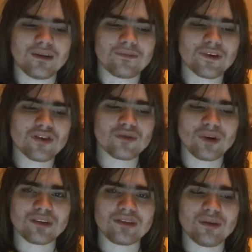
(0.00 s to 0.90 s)
First
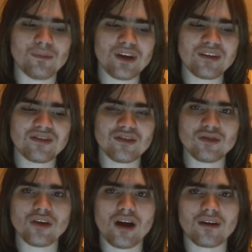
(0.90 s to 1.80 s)
one, the biggest
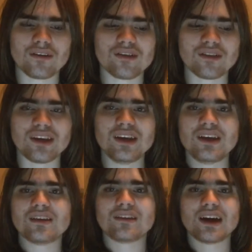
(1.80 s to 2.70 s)
news, obviously,
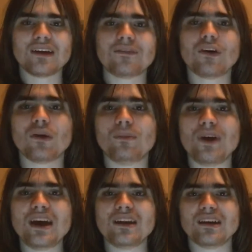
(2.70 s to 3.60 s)
the Titanfall
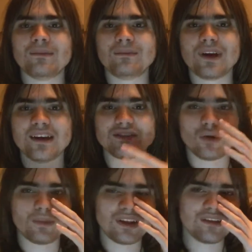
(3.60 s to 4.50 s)
beta has
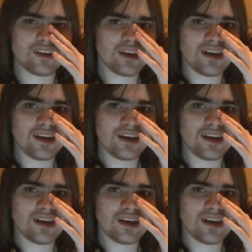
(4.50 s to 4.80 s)
opened.